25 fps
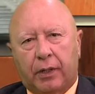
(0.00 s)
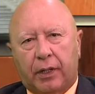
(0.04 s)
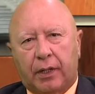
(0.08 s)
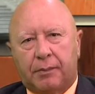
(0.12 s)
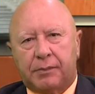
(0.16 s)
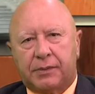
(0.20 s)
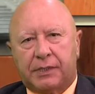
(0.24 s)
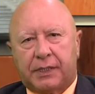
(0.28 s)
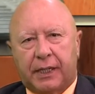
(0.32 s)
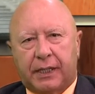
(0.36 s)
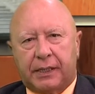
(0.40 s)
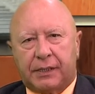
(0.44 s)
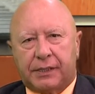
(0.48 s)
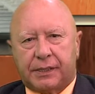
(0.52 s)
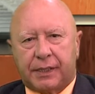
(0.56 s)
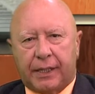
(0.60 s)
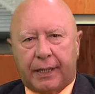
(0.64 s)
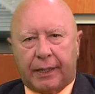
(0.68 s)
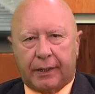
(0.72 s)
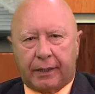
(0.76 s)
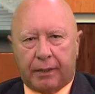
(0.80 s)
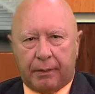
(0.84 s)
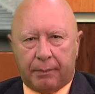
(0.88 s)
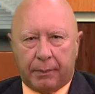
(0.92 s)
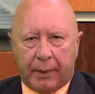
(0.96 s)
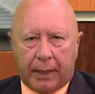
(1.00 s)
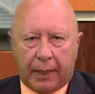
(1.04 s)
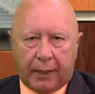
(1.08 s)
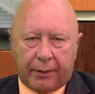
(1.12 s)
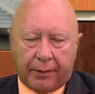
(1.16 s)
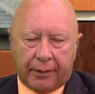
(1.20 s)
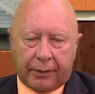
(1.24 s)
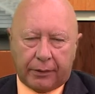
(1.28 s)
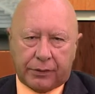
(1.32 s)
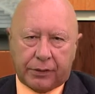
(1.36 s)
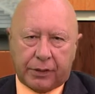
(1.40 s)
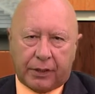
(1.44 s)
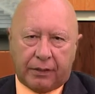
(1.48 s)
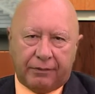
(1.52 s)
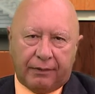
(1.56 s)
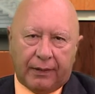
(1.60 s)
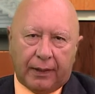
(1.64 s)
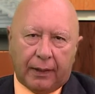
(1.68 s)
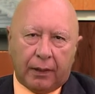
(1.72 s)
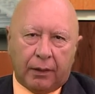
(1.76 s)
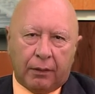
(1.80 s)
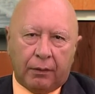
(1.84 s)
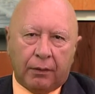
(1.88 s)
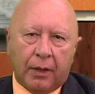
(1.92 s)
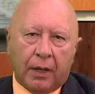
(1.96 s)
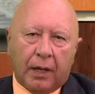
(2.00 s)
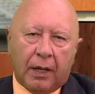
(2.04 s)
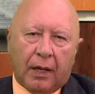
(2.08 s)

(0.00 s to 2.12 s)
I'm State Senator Mario Scavello